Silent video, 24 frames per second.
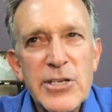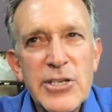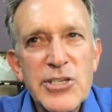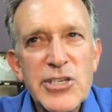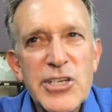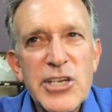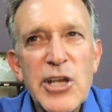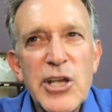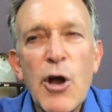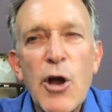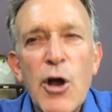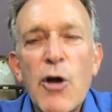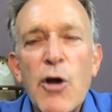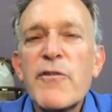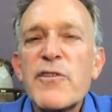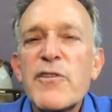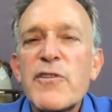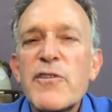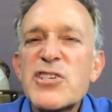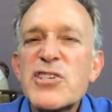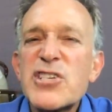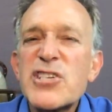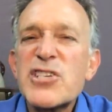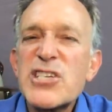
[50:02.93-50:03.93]
she
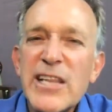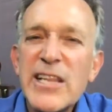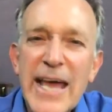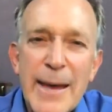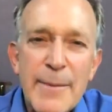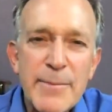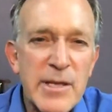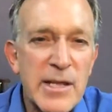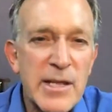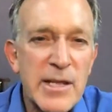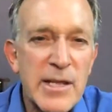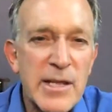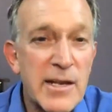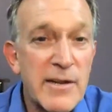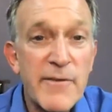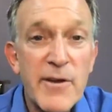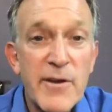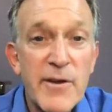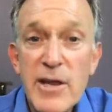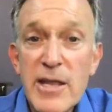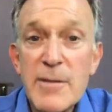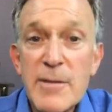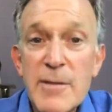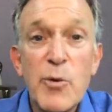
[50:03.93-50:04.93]
overslept in a
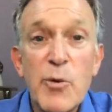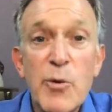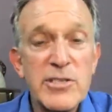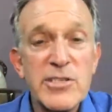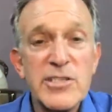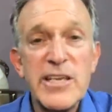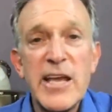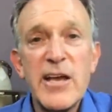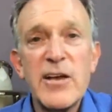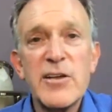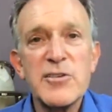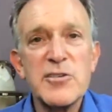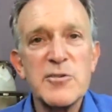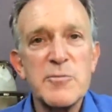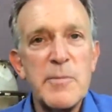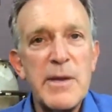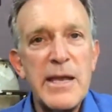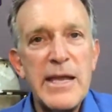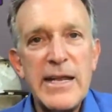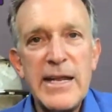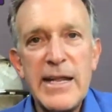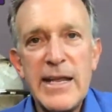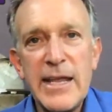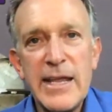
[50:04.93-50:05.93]
very important sales
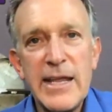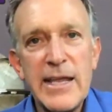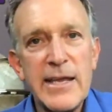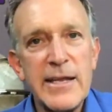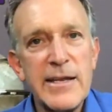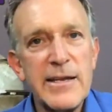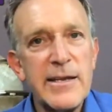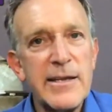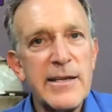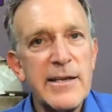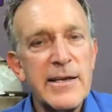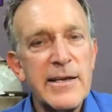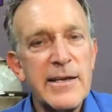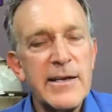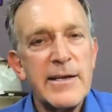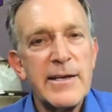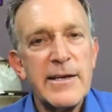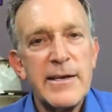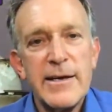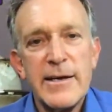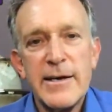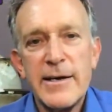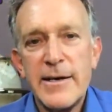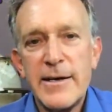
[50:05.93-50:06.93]
meeting and
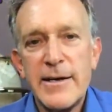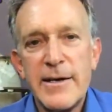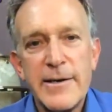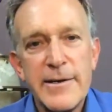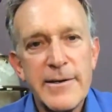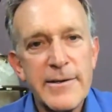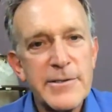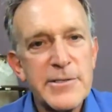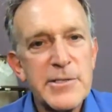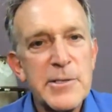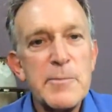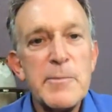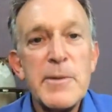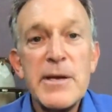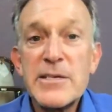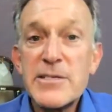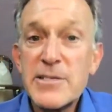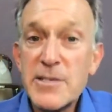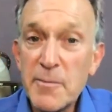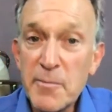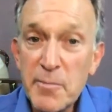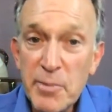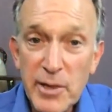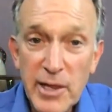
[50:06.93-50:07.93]
uh, she missed
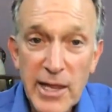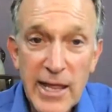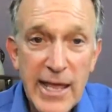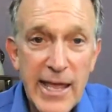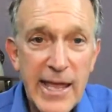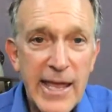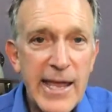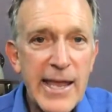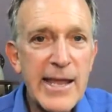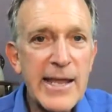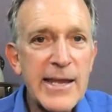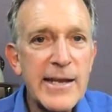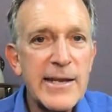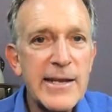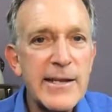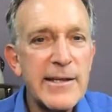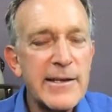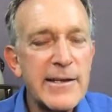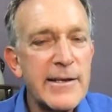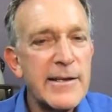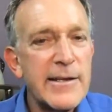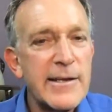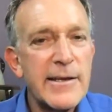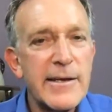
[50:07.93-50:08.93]
a plane
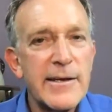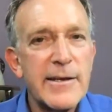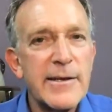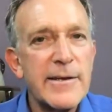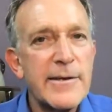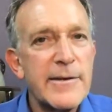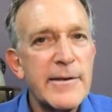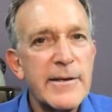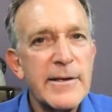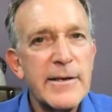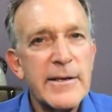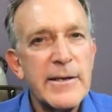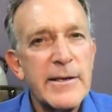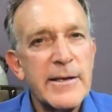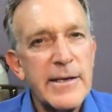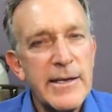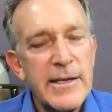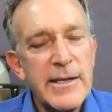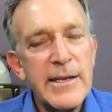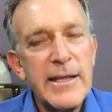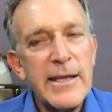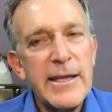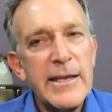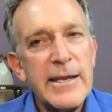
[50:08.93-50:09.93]
and uh,
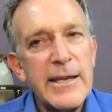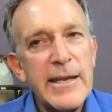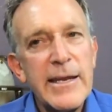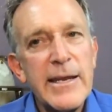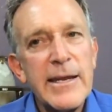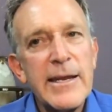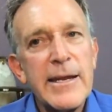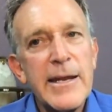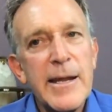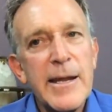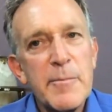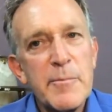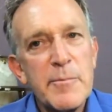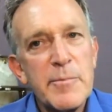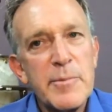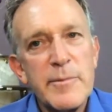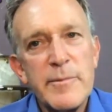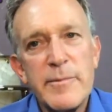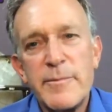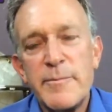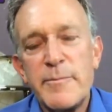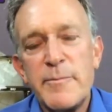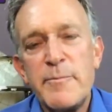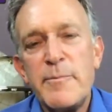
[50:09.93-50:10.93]
it, it ended up
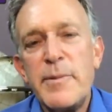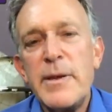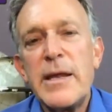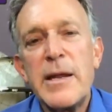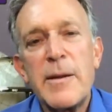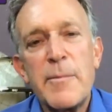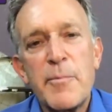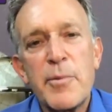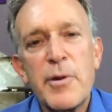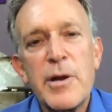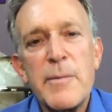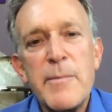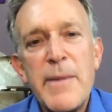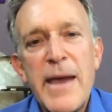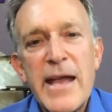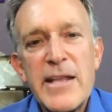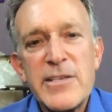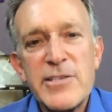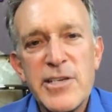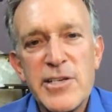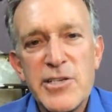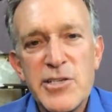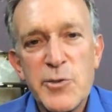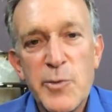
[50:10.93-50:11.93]
being a pretty bad
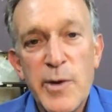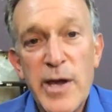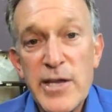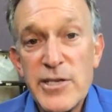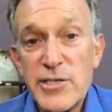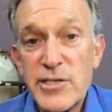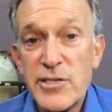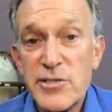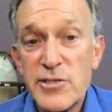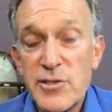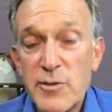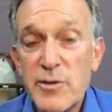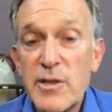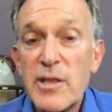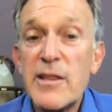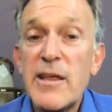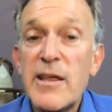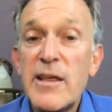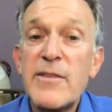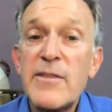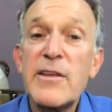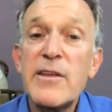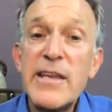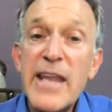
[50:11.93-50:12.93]
situation. So that
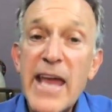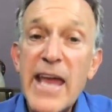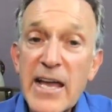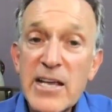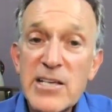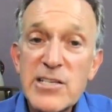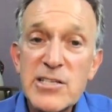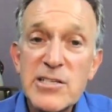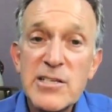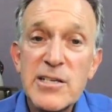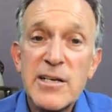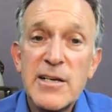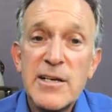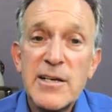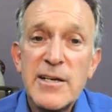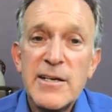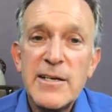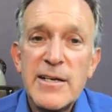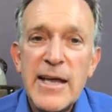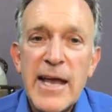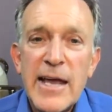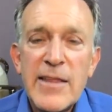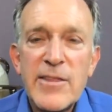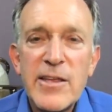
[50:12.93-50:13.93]
at the next
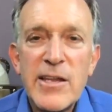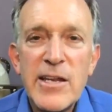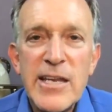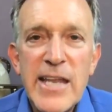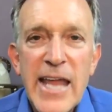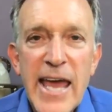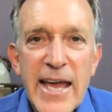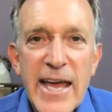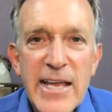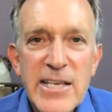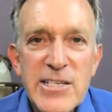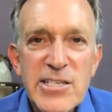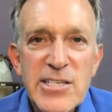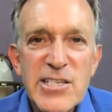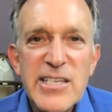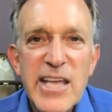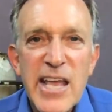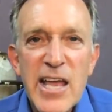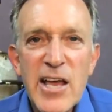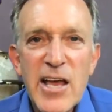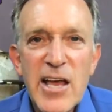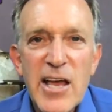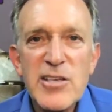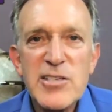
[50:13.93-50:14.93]
at the next
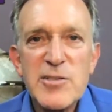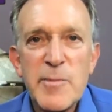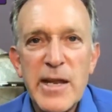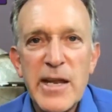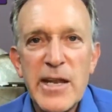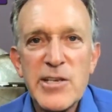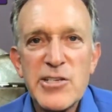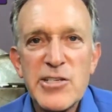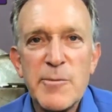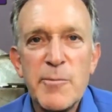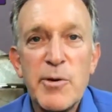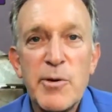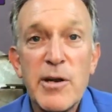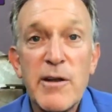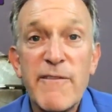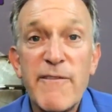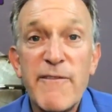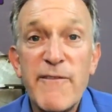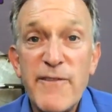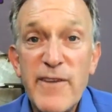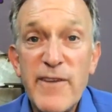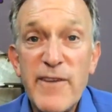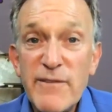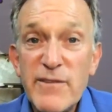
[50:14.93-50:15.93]
sales meeting, she put a
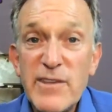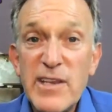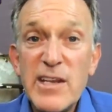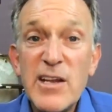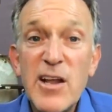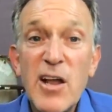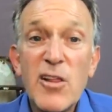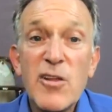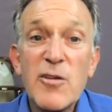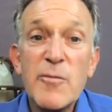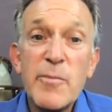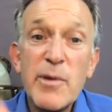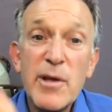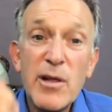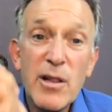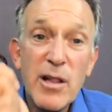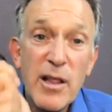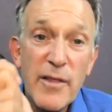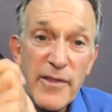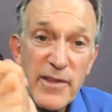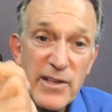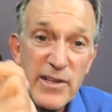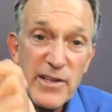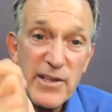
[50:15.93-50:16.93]
$50 bill
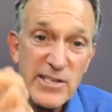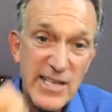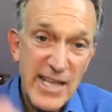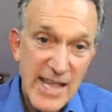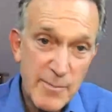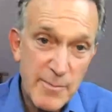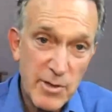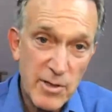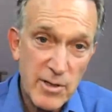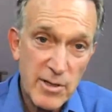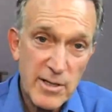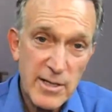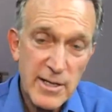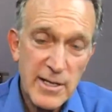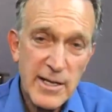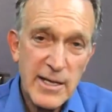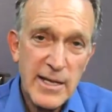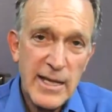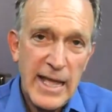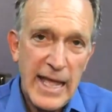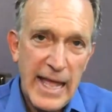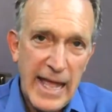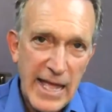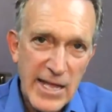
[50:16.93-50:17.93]
on the table
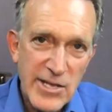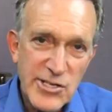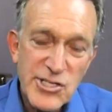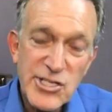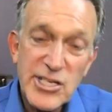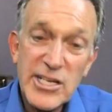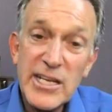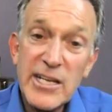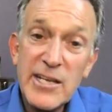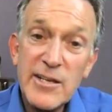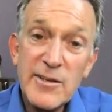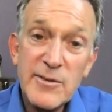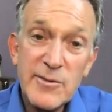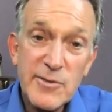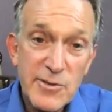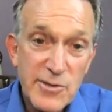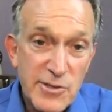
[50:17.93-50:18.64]
and she